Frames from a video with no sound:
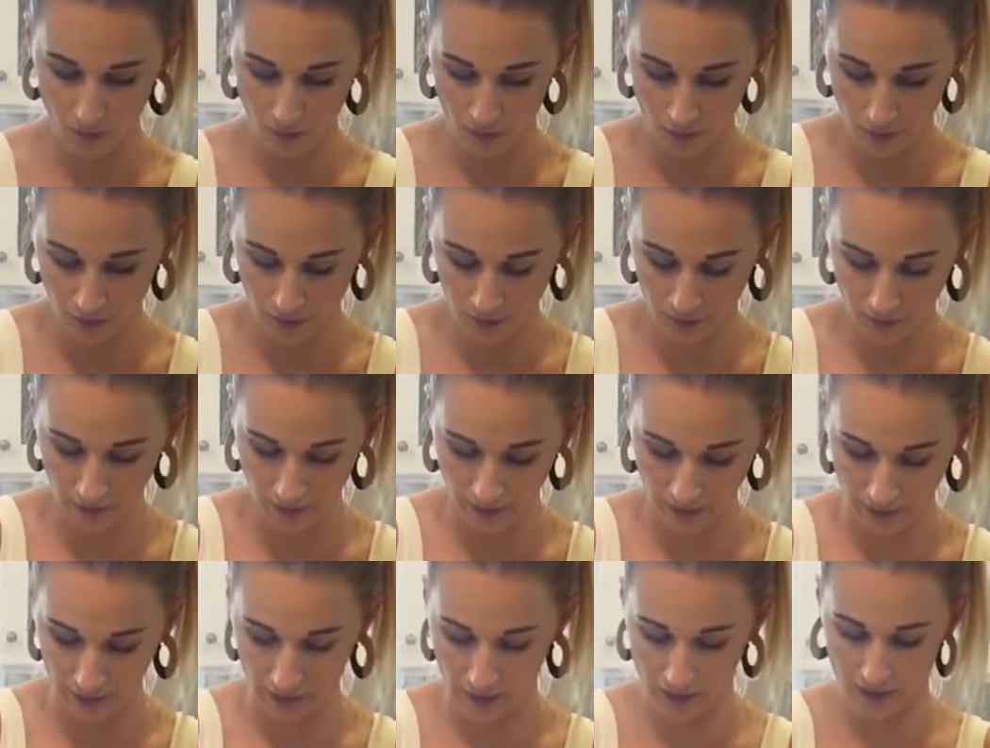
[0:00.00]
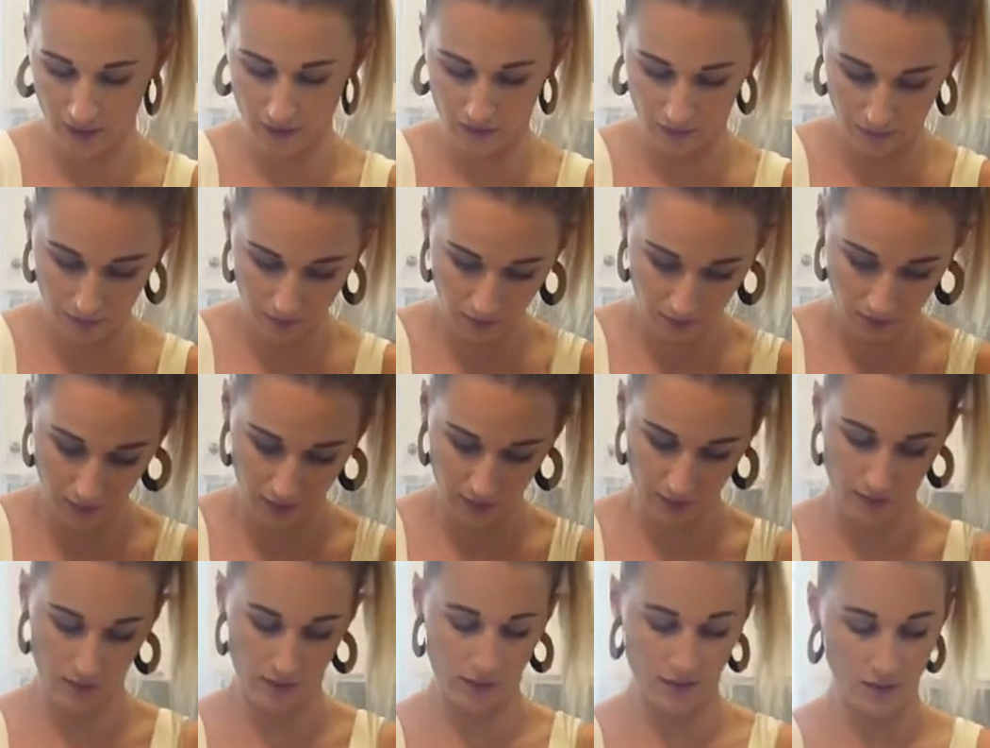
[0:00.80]
Okay,
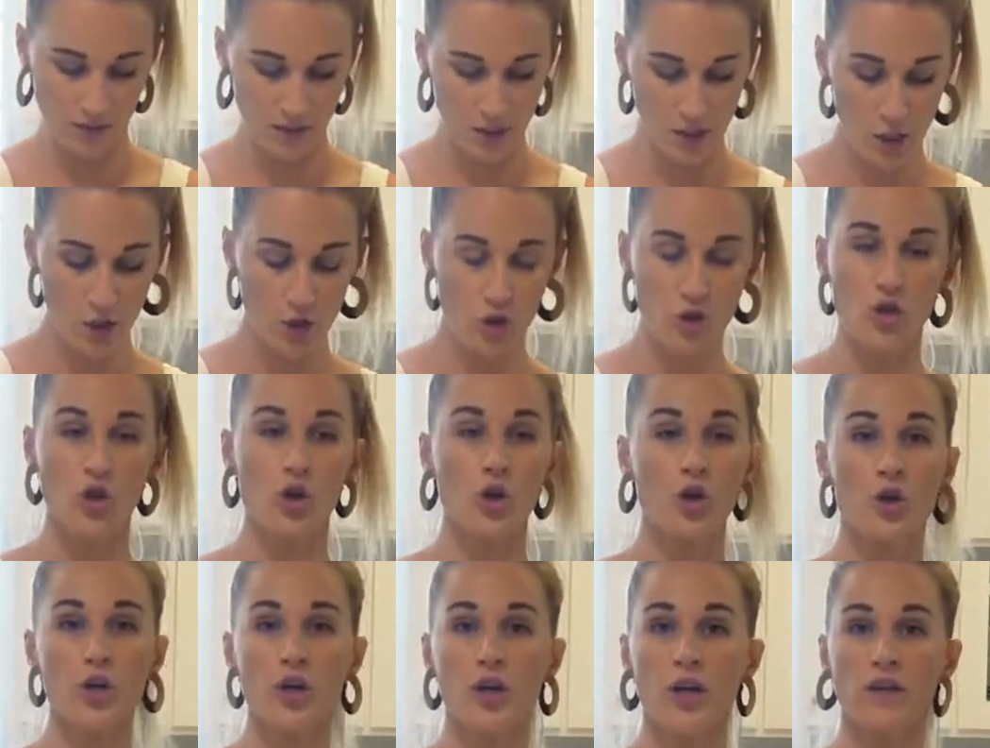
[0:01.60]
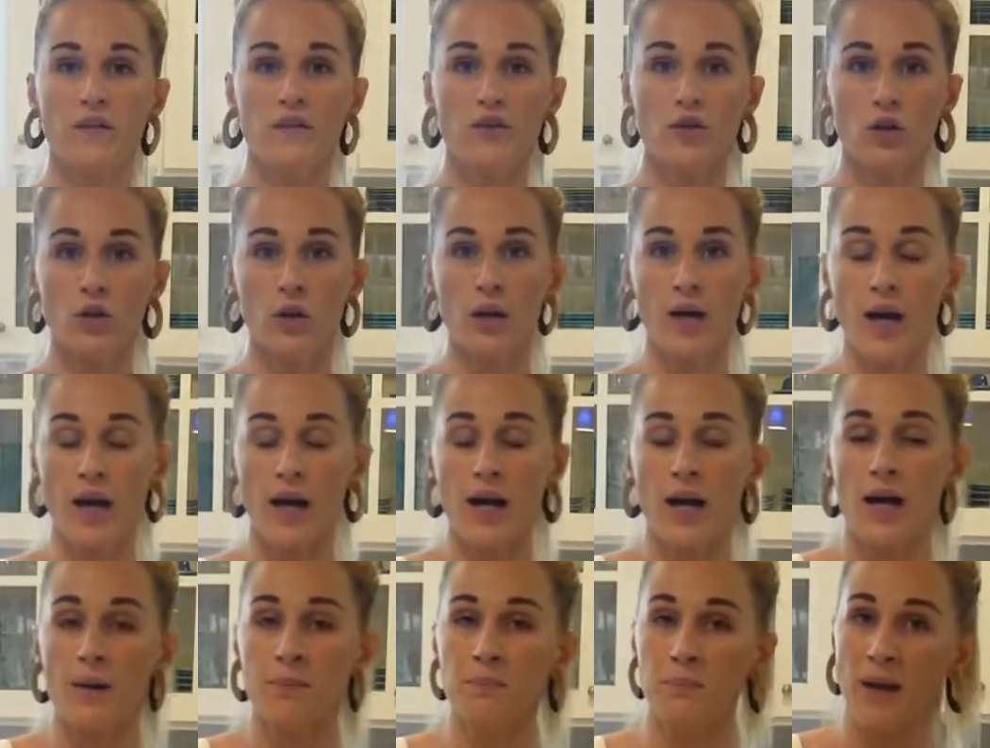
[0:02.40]
so if you
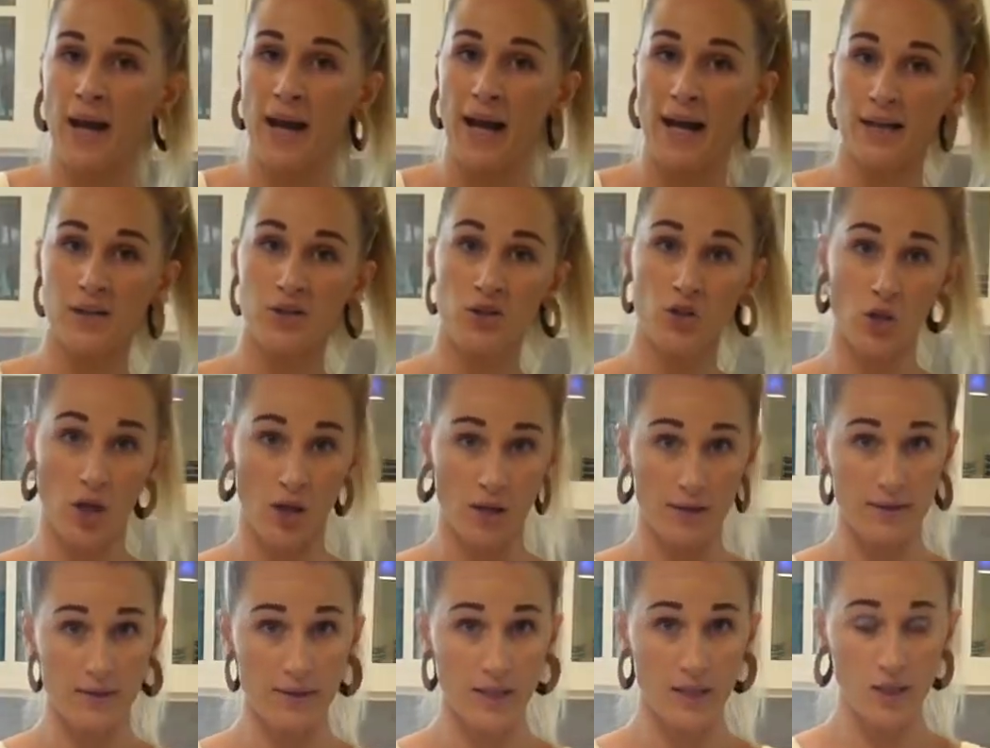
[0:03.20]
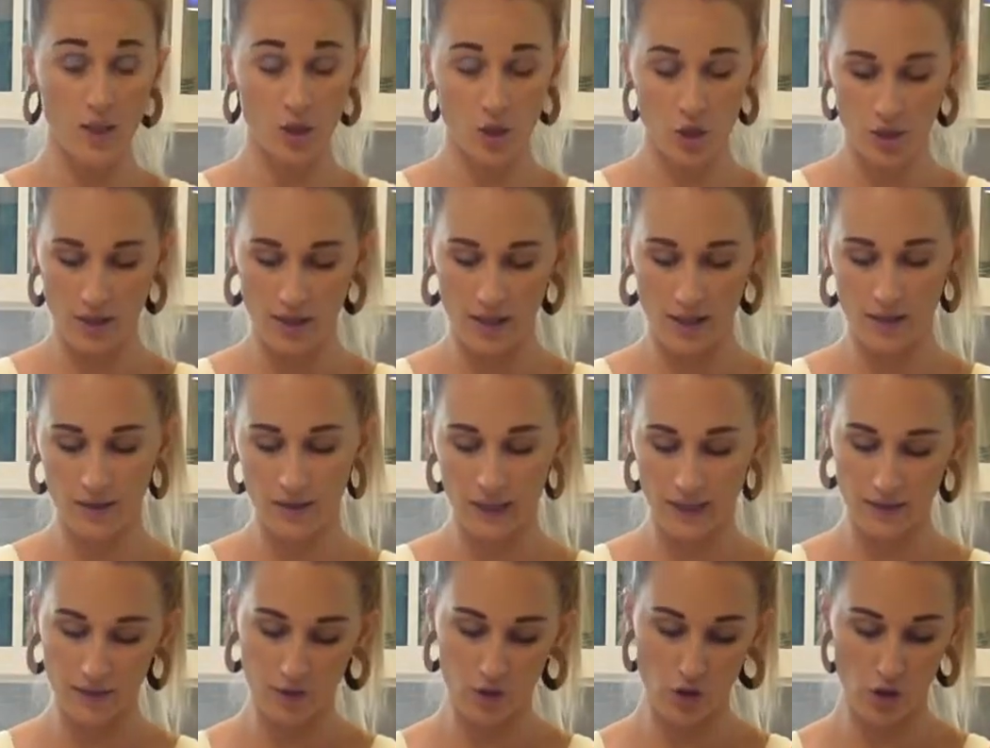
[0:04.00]
had sausage,
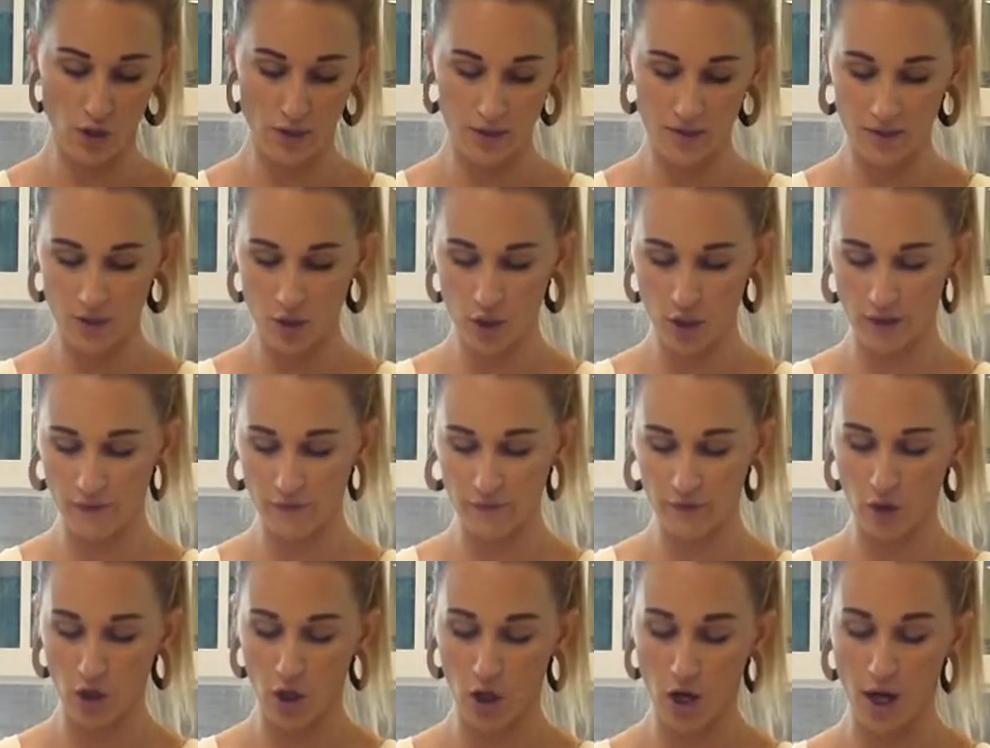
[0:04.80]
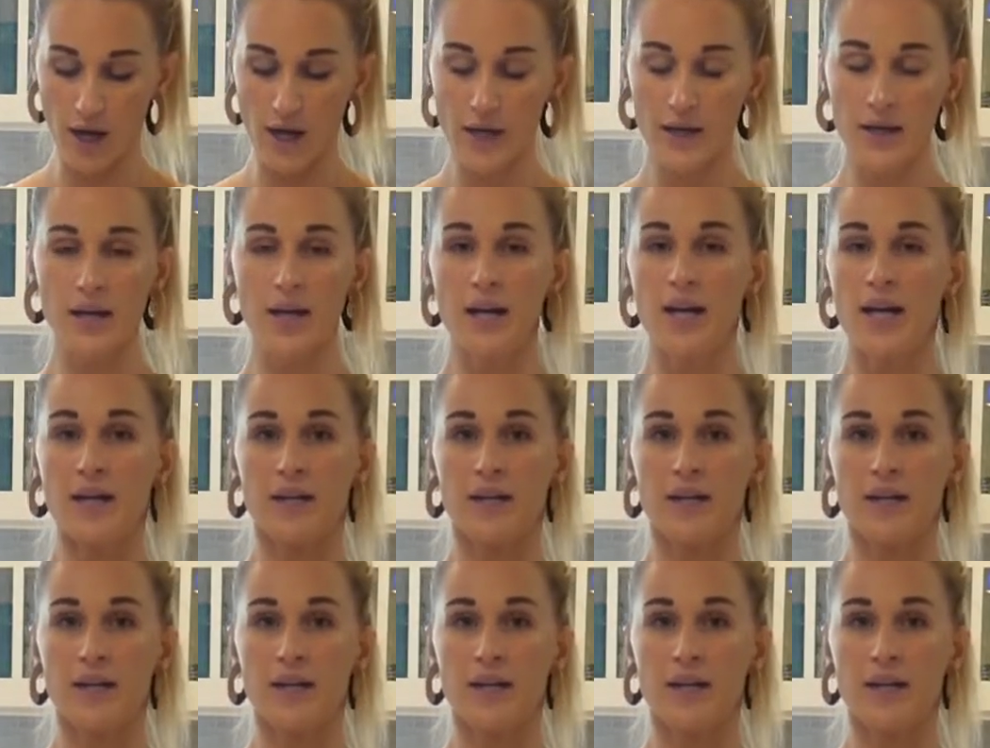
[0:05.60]
like the sausage I forgot,